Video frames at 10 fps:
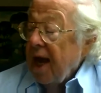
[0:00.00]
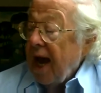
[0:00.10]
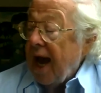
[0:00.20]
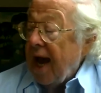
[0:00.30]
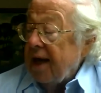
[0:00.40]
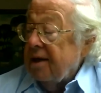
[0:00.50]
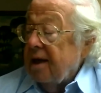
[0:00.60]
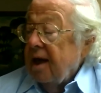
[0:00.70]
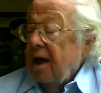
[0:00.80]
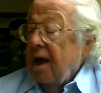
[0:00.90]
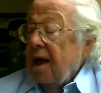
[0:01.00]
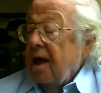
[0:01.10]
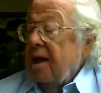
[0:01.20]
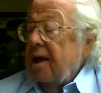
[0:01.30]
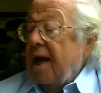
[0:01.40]
And
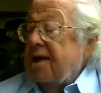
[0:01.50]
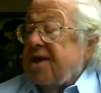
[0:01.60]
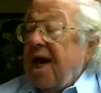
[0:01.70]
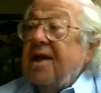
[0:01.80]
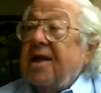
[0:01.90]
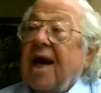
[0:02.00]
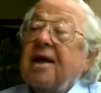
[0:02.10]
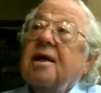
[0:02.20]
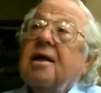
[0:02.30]
they say that